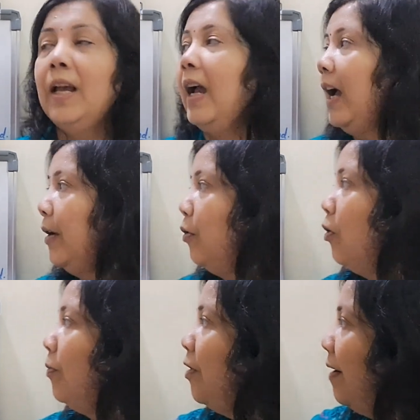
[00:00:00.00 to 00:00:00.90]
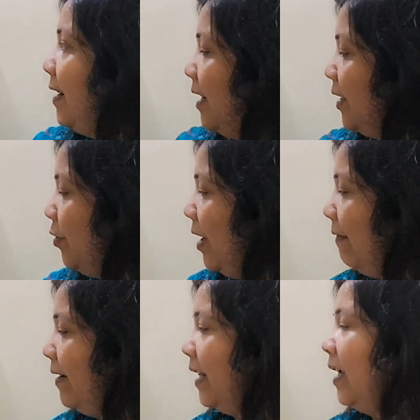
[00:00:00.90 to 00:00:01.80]
I hope you have understood
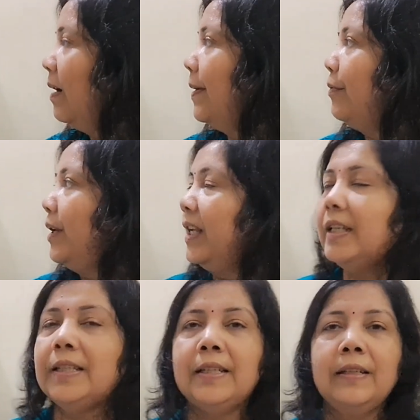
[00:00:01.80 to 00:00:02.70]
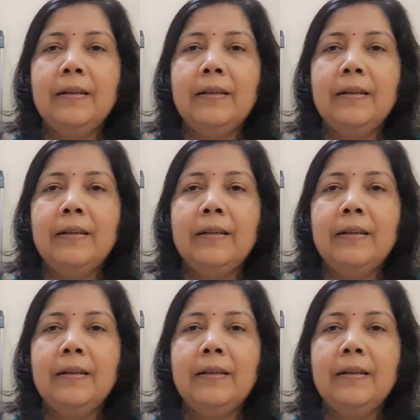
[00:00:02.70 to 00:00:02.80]
everything about this,